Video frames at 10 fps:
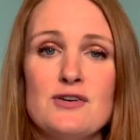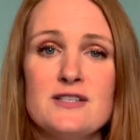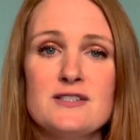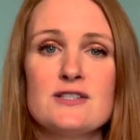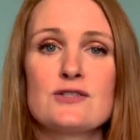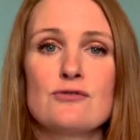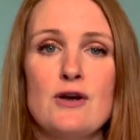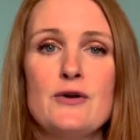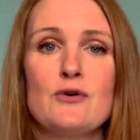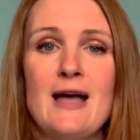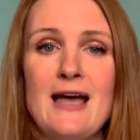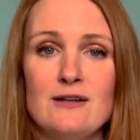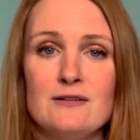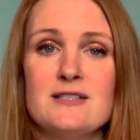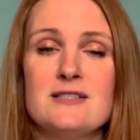trust has grown or
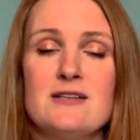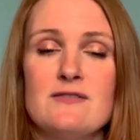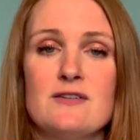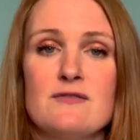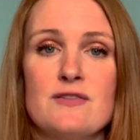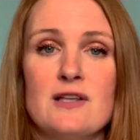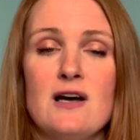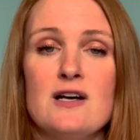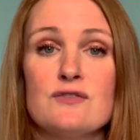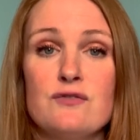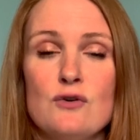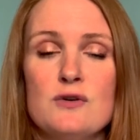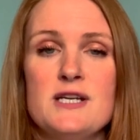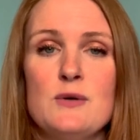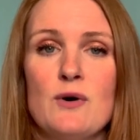held its dividend for the last
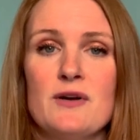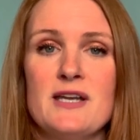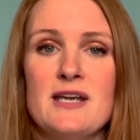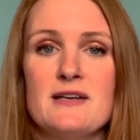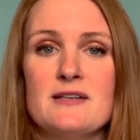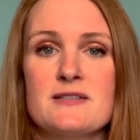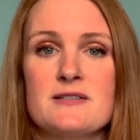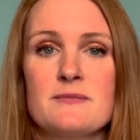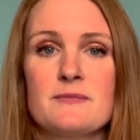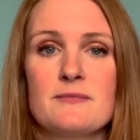41 years,